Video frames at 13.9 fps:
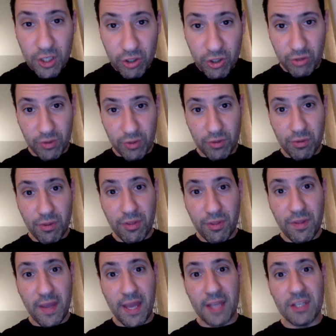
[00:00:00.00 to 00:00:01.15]
truth.
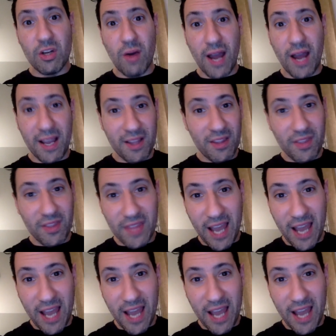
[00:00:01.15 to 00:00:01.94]
Mm-hmm. And I, the